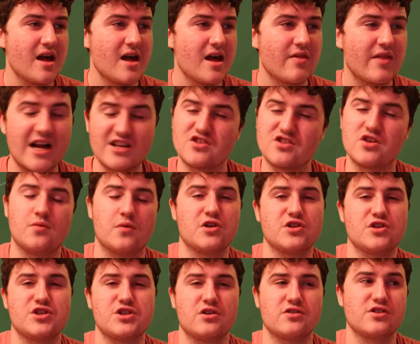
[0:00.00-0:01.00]
that's their one
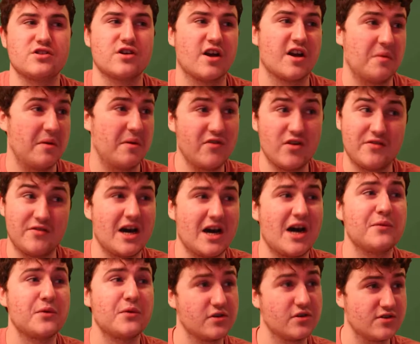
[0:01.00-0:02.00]
shot on target. We didn't even
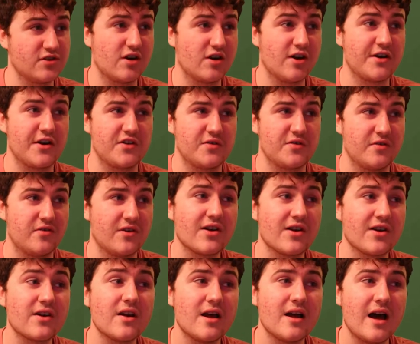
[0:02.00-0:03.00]
have one on target, to be
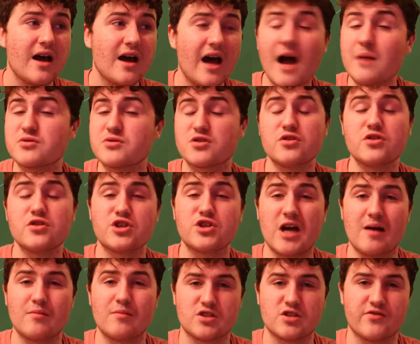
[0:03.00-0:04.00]
fair. Absolute
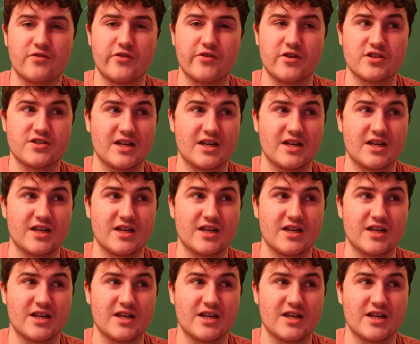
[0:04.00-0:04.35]
shambles for first